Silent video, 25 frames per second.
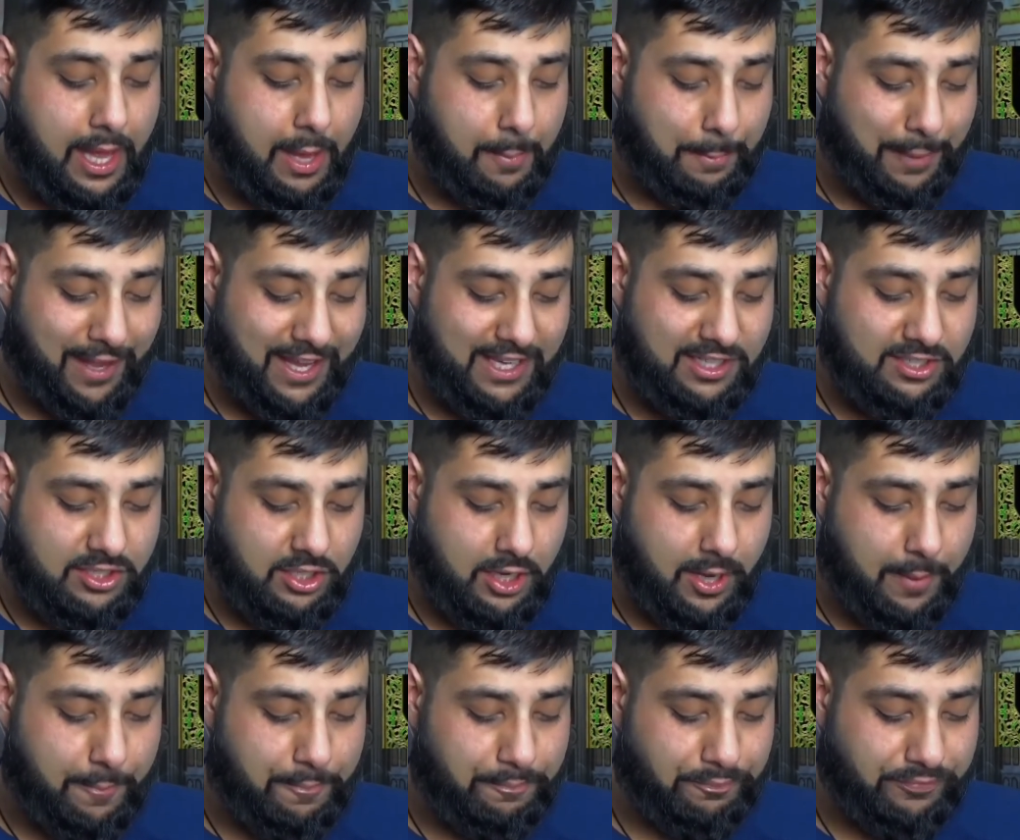
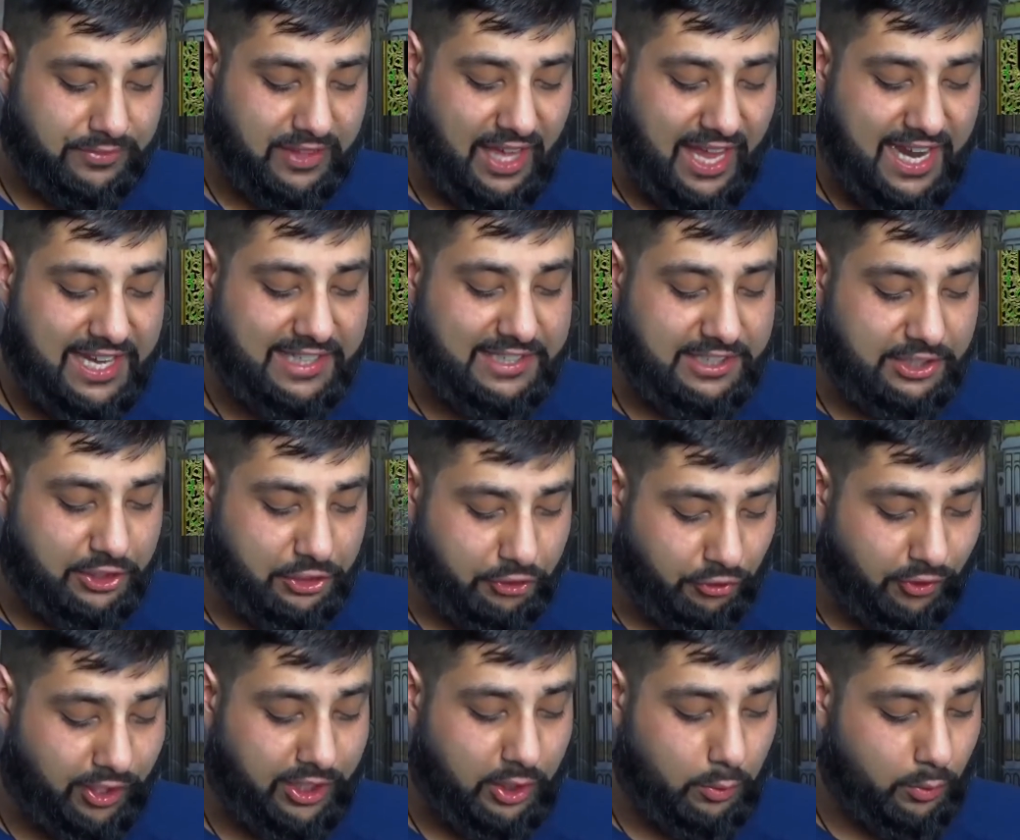page
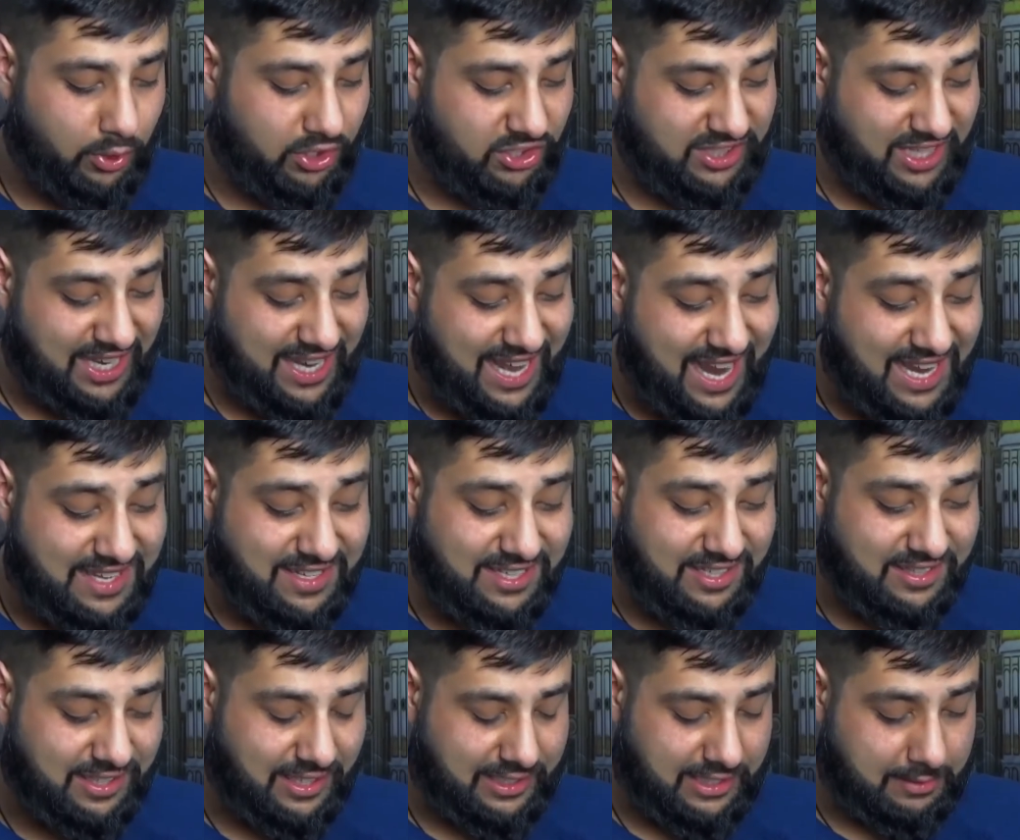83, which is a
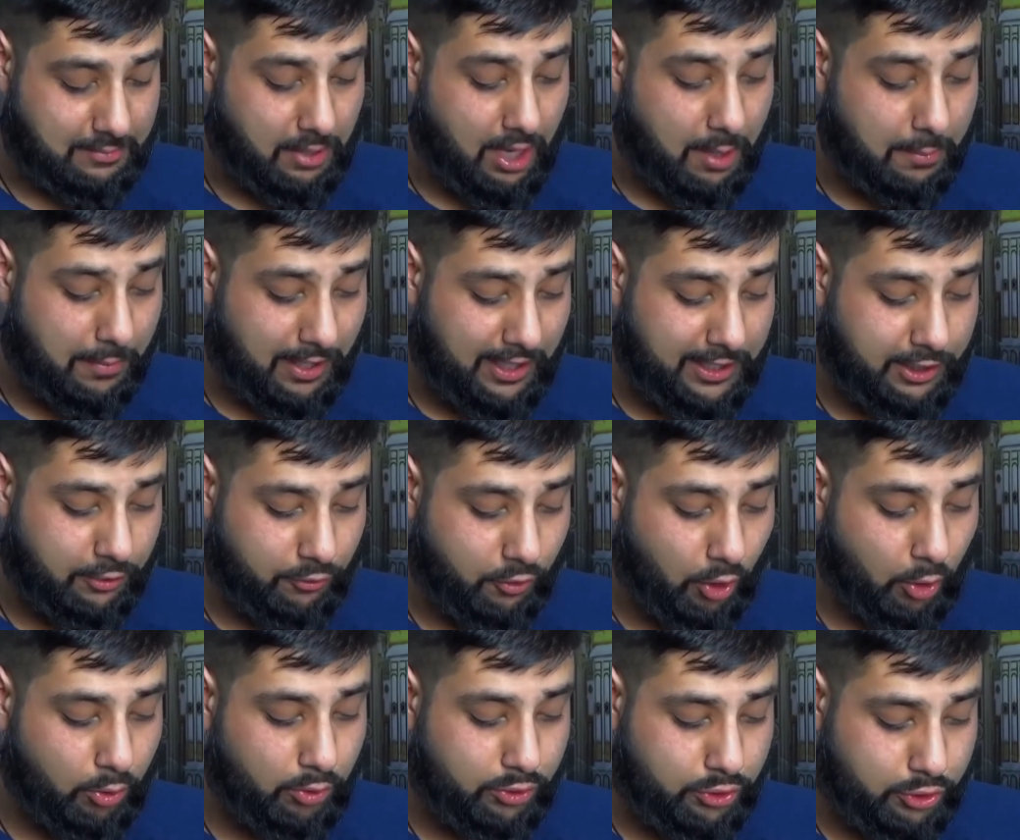letter that Imam Ali
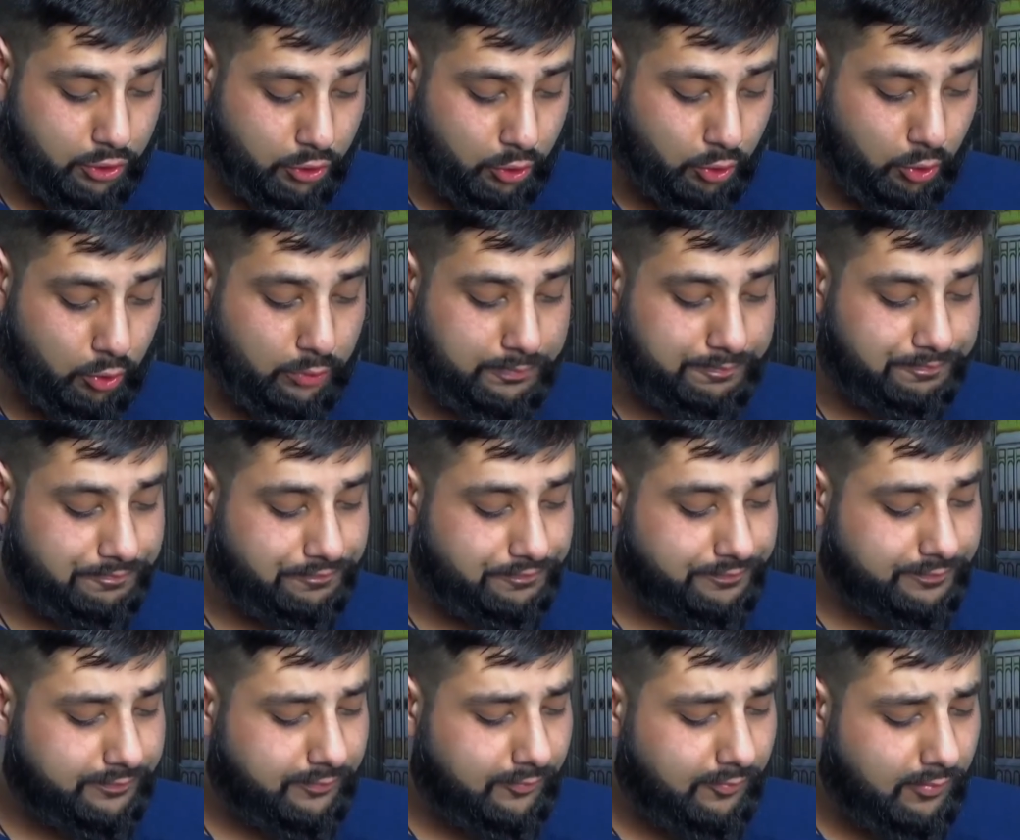wrote to
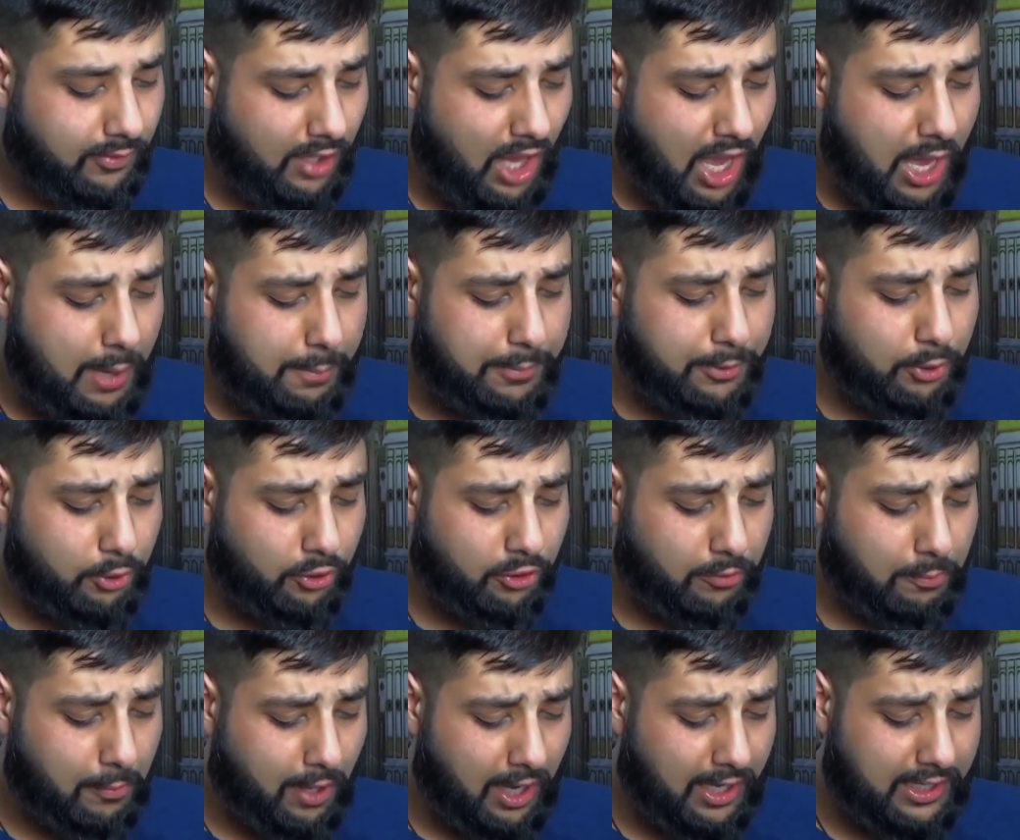Abu
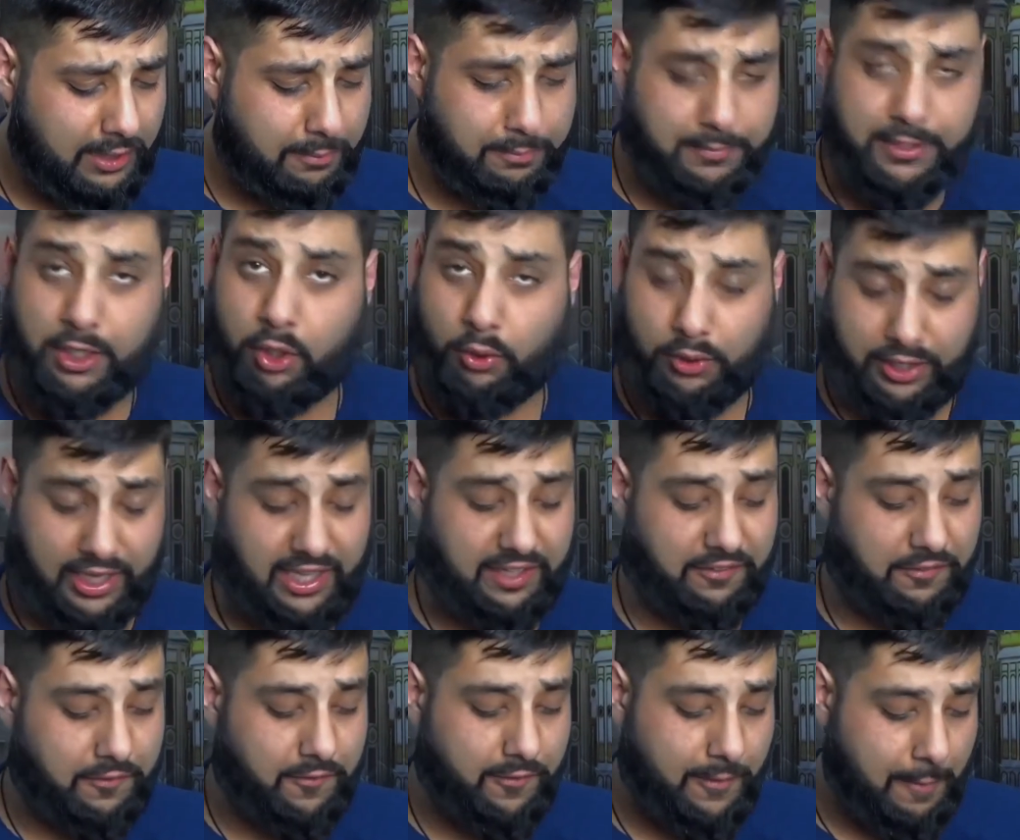Uthman ibn
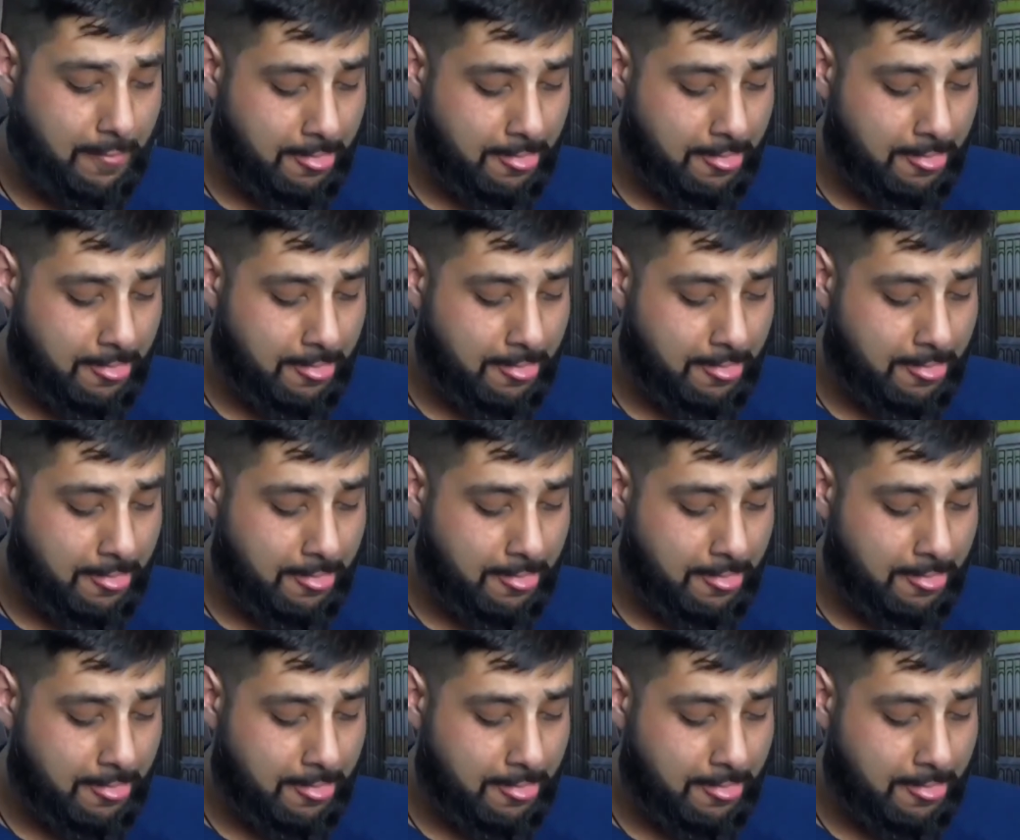Hunayf.